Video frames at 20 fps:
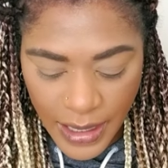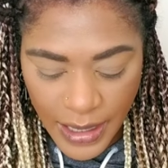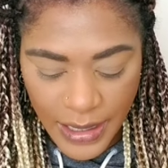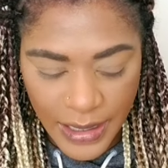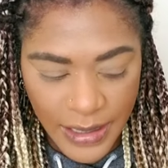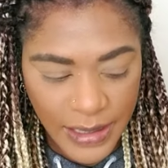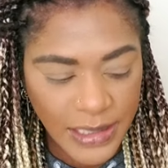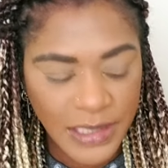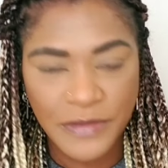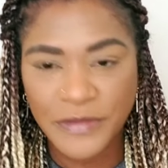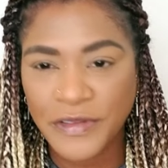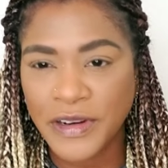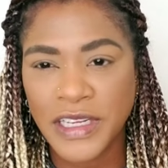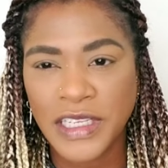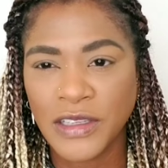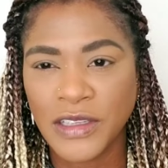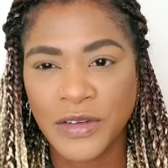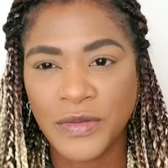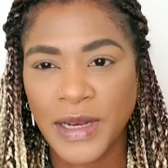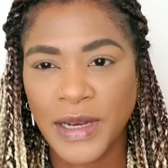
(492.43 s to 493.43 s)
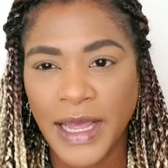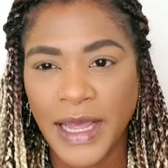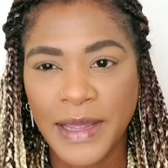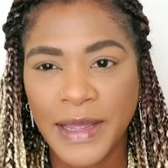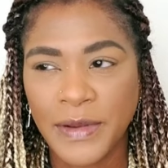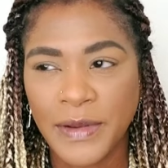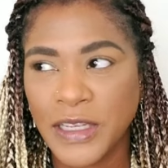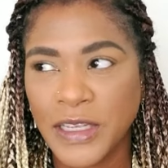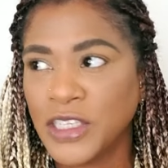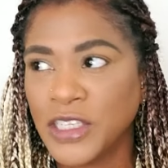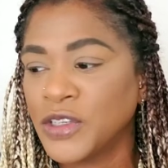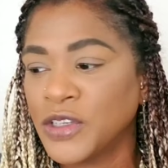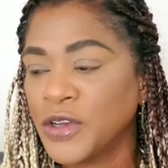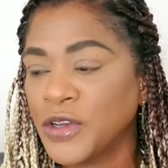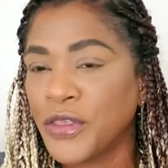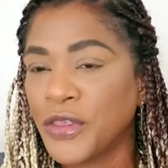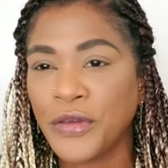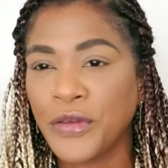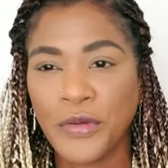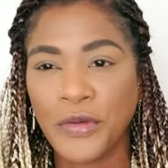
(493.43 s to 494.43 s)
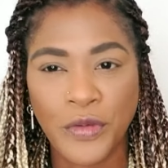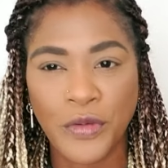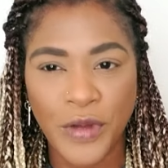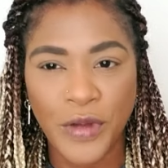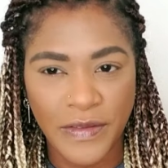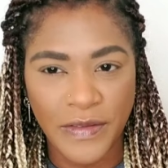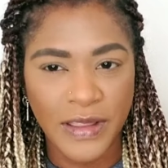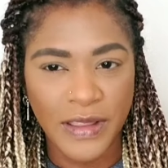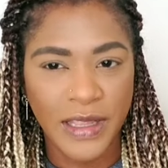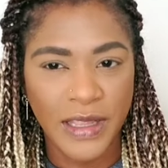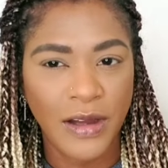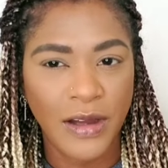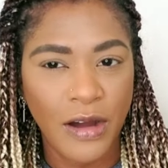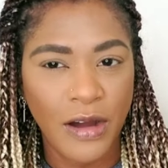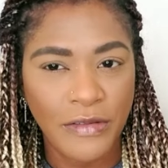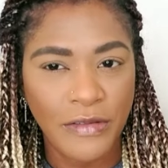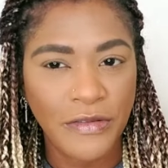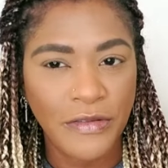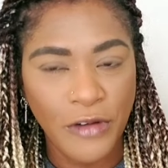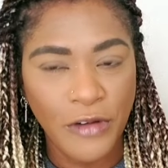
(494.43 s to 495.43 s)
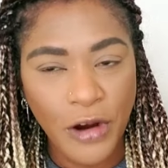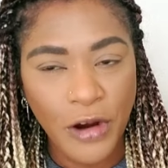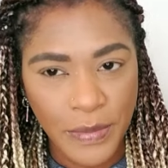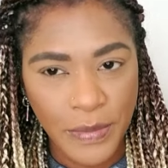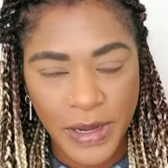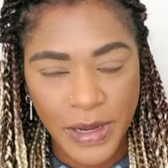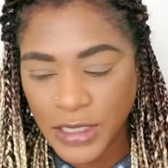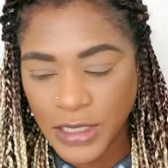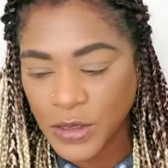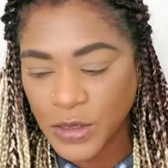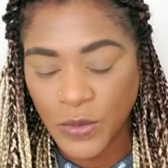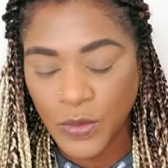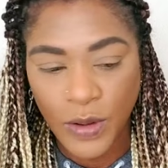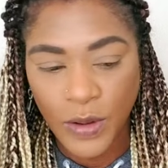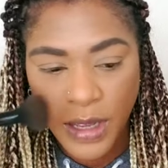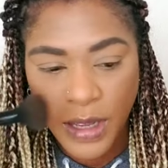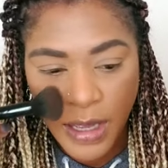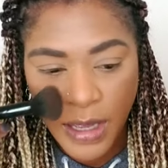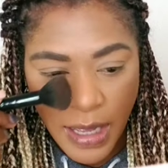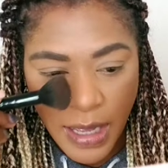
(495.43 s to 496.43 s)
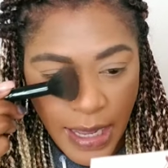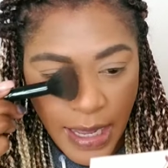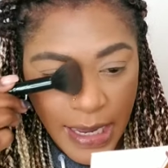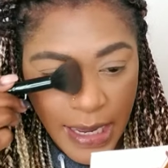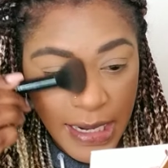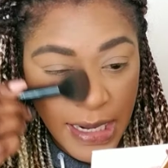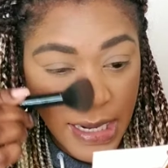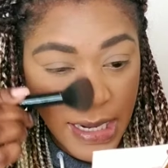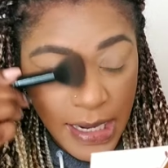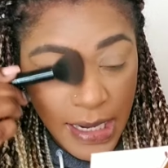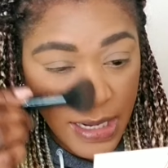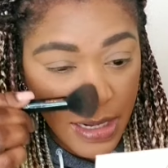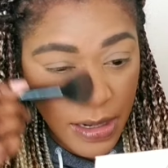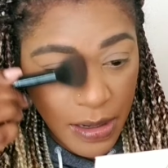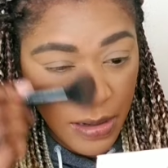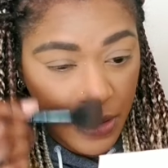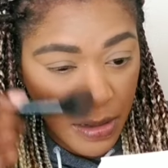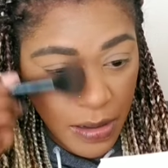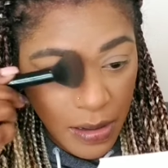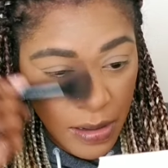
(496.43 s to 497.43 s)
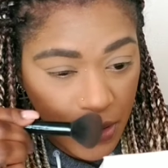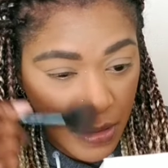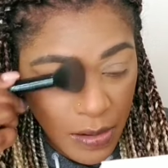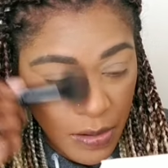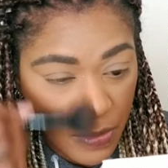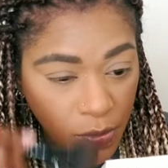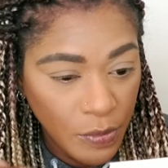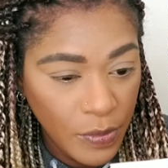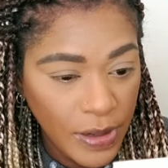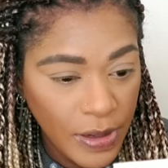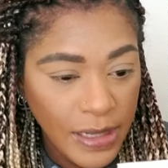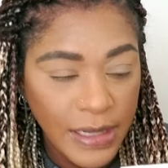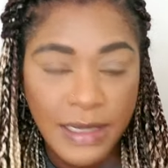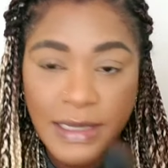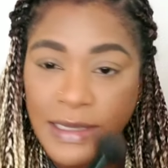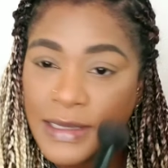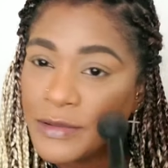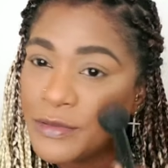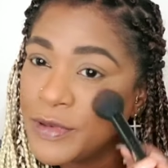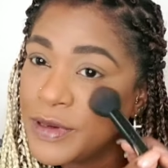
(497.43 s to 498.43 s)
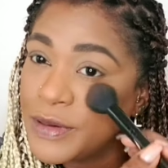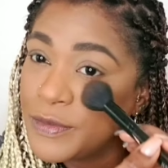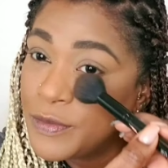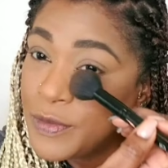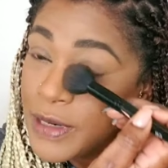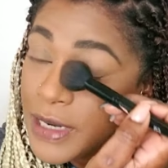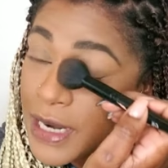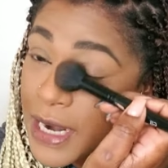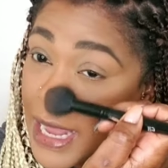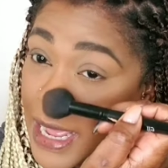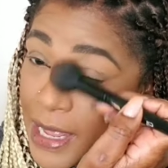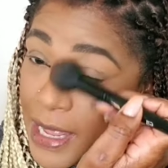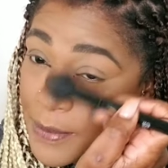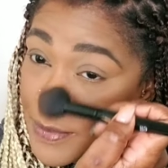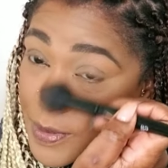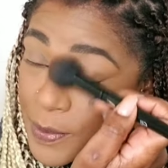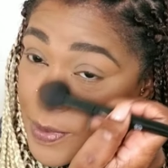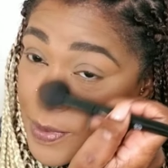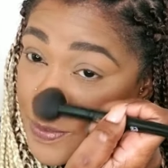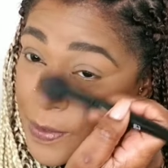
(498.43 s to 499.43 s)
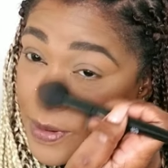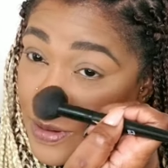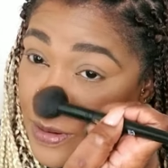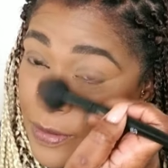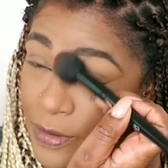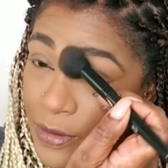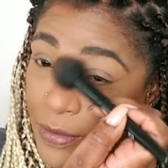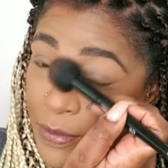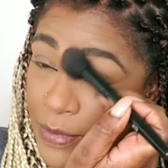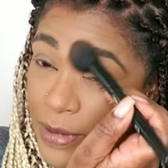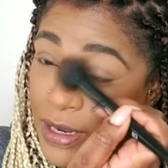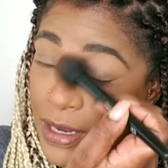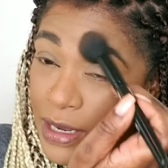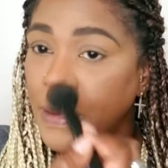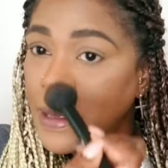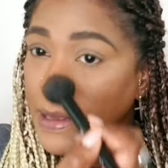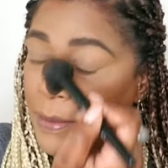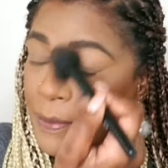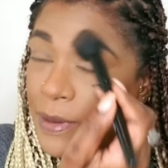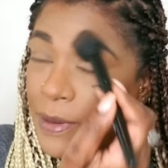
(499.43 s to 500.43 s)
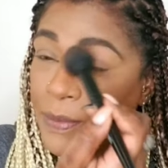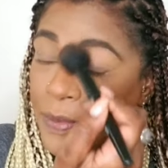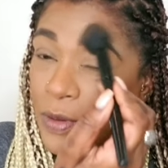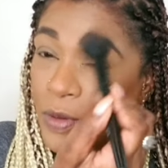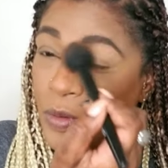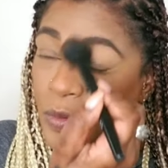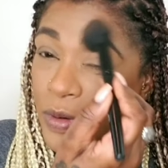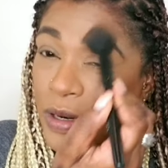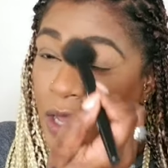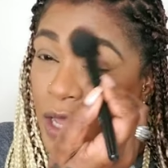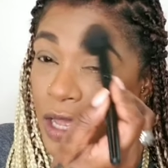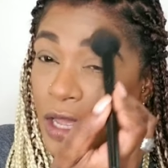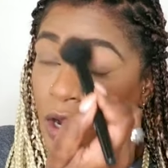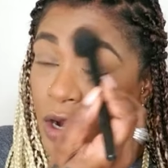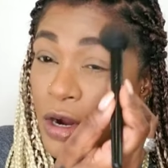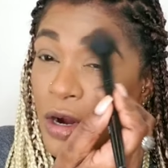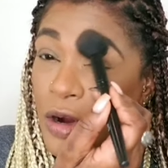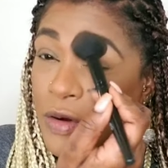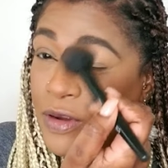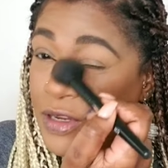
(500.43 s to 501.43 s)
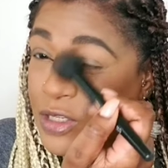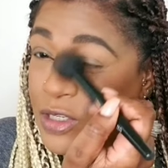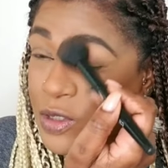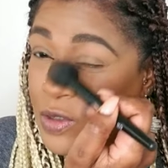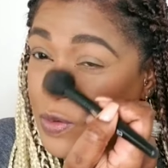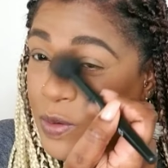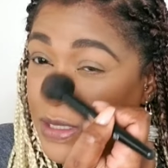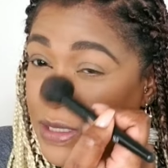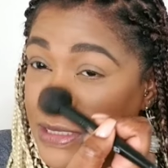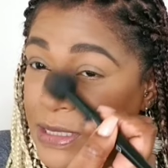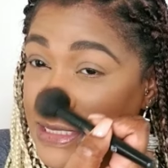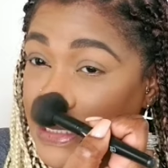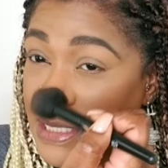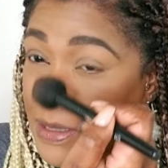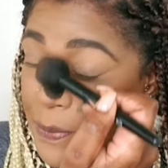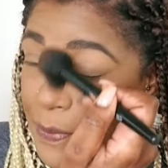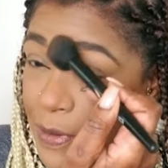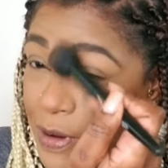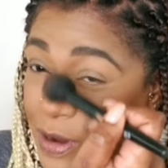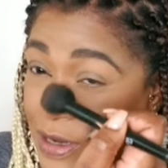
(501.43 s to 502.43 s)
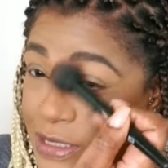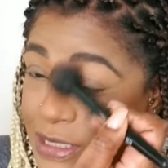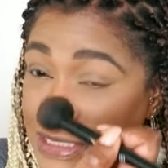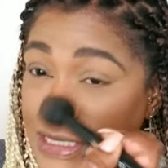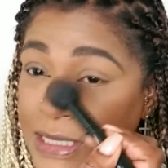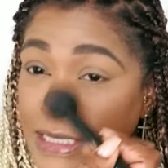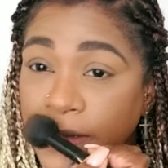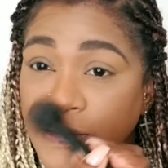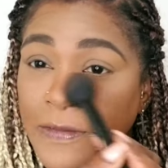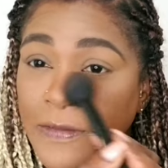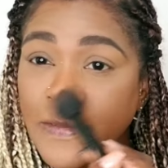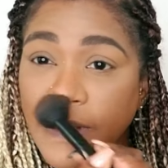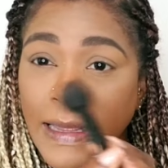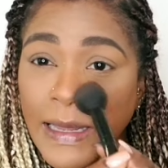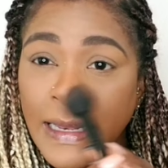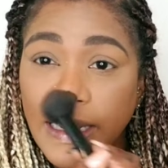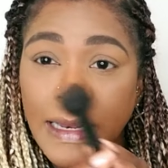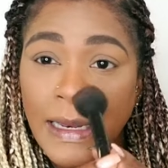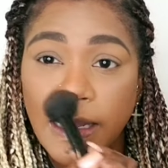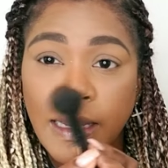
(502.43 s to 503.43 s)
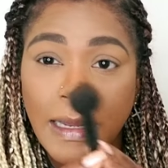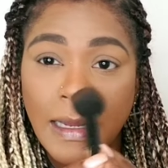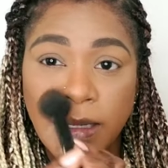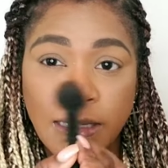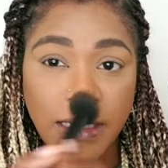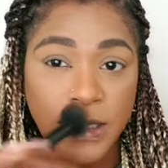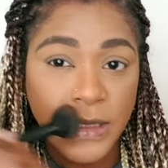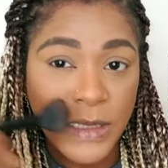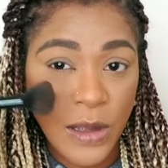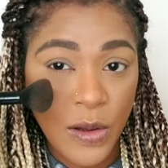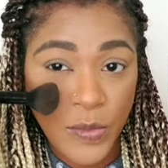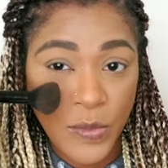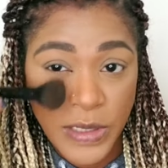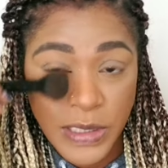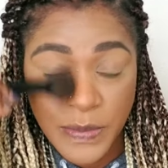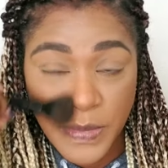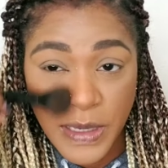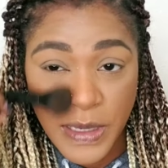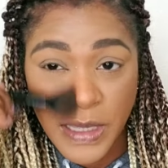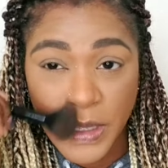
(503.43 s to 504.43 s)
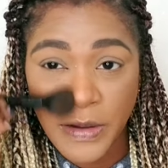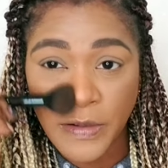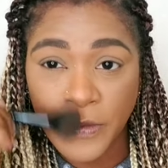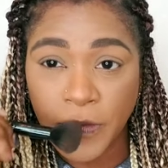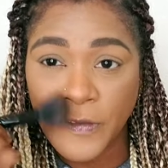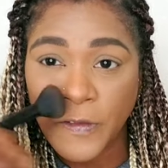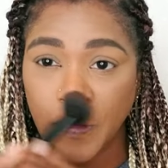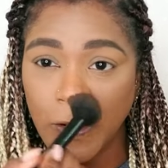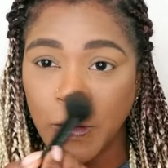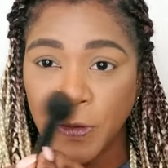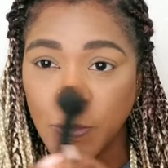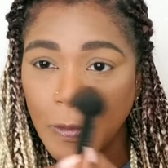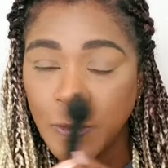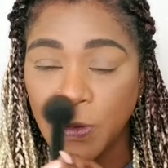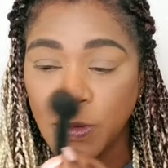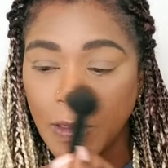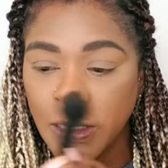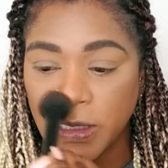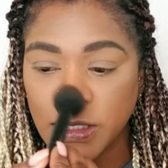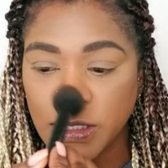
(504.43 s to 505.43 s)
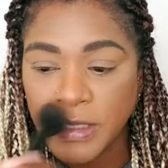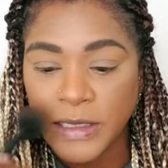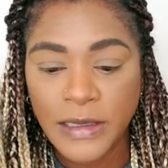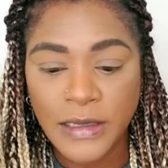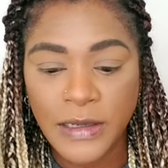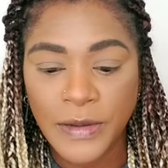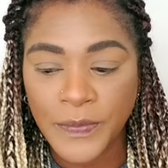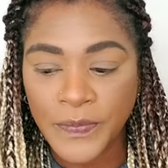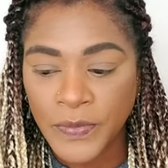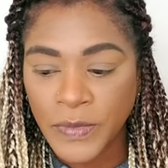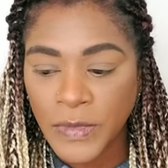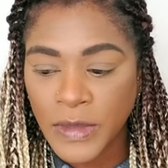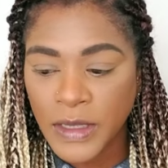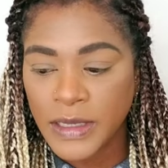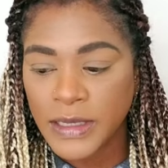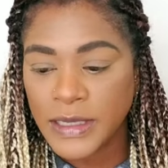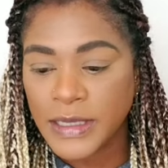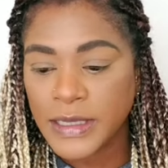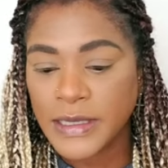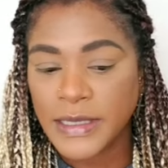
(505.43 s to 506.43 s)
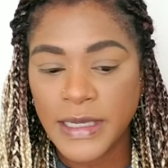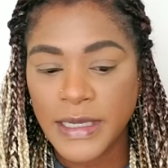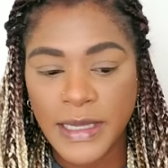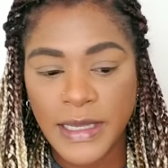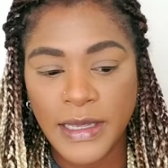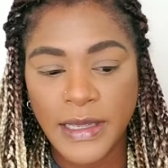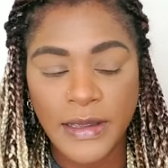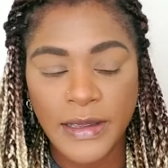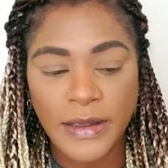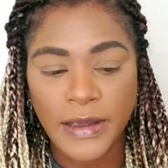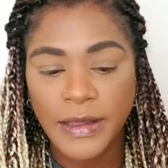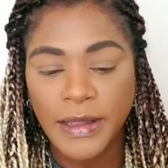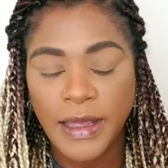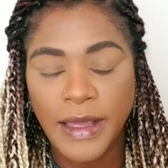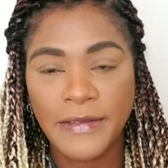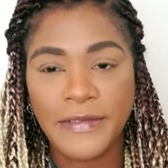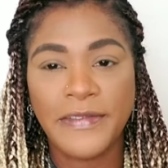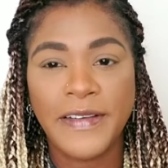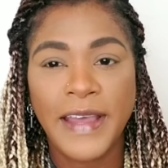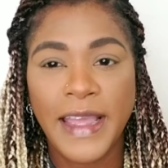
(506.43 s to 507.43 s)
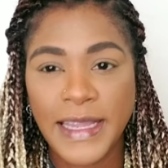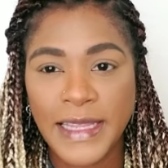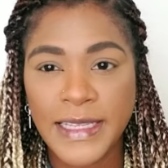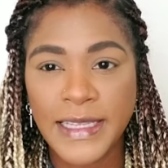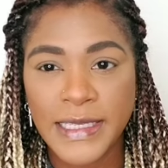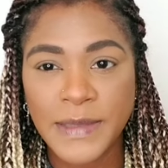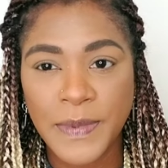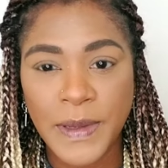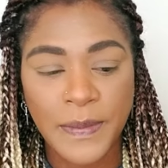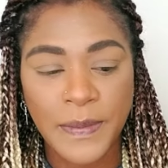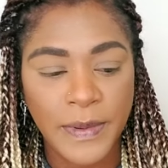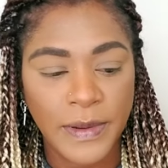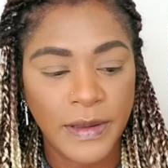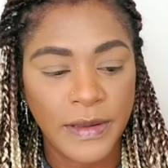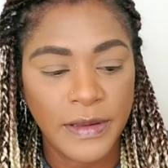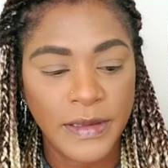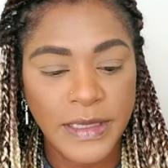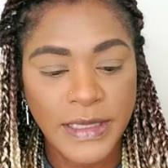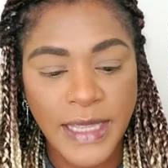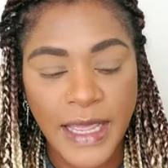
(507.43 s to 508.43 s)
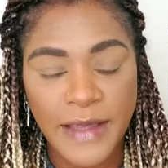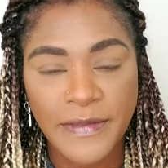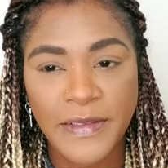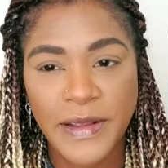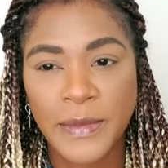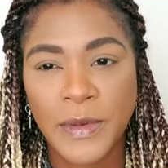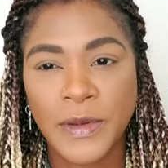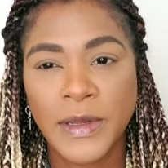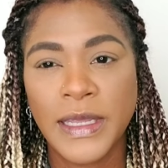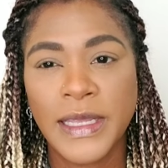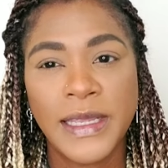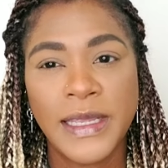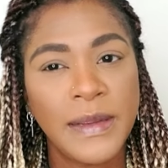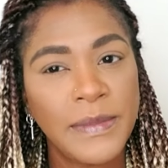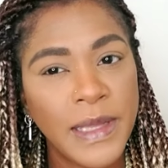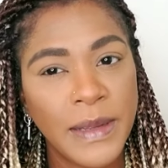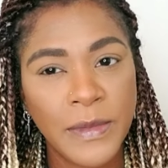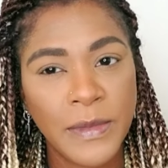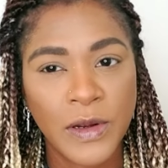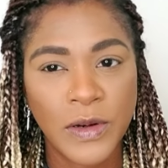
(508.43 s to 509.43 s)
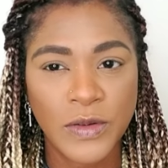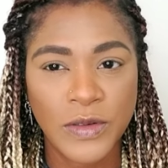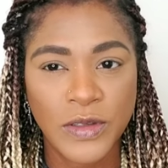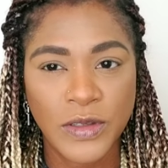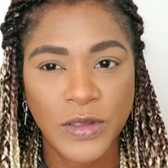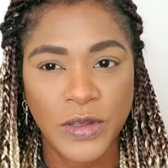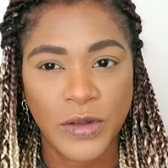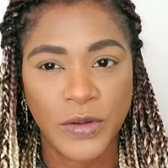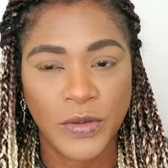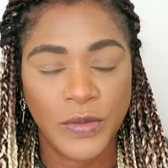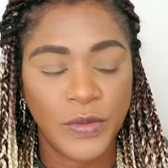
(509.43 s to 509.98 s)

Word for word: and this friend is not reliable. It's just going to throw everything off for me. So I need Real, re- reliable people around me, people who will encourage you and stay positive and just always be there for you. You need to see, find these people, cipher them out, and keep them close to